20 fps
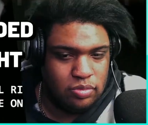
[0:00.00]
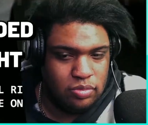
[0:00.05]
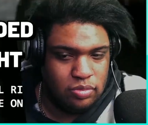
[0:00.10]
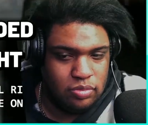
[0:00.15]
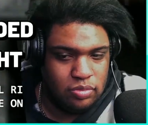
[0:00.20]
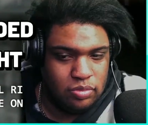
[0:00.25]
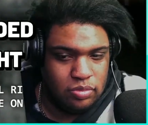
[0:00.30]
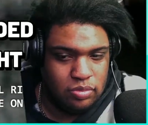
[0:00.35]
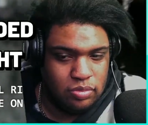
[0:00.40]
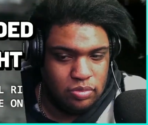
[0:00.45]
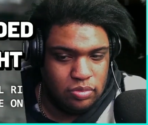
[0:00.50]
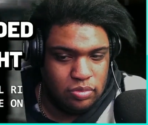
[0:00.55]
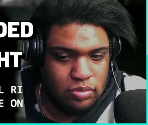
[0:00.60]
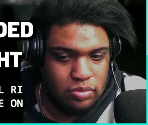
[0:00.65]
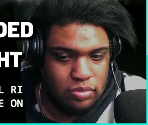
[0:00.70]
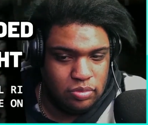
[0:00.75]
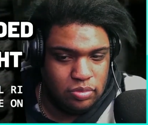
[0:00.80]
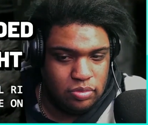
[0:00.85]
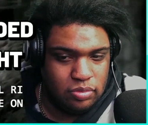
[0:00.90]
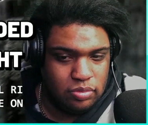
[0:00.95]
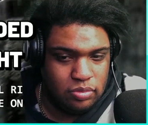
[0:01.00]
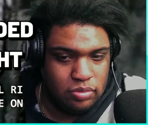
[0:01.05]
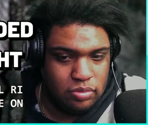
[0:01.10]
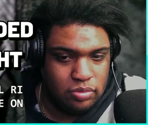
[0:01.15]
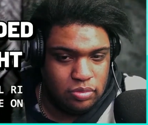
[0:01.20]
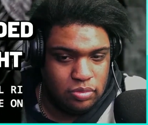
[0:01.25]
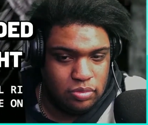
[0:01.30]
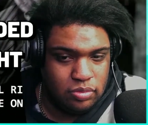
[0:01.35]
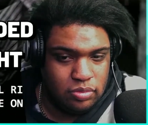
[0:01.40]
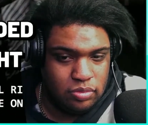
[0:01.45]

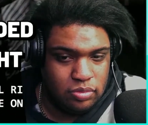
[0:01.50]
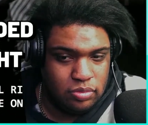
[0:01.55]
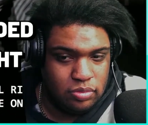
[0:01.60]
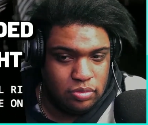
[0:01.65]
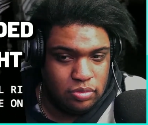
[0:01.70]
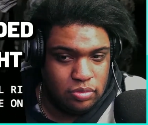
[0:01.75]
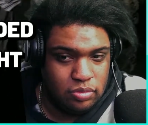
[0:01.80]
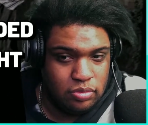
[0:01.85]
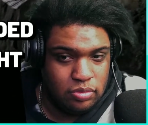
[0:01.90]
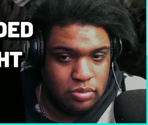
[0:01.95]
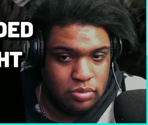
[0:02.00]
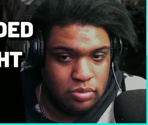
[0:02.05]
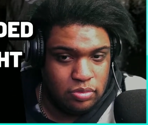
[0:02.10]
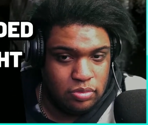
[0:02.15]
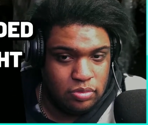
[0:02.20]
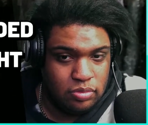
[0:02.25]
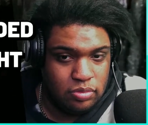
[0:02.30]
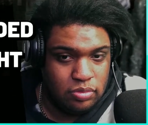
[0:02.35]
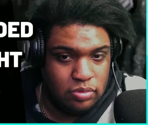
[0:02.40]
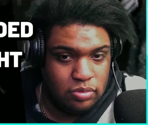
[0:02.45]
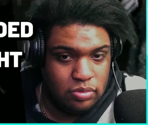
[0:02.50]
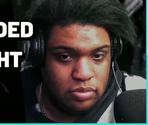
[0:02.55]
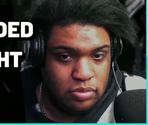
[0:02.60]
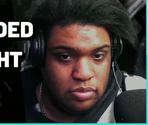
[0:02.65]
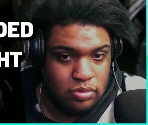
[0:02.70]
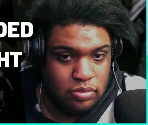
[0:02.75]
(no one is talking)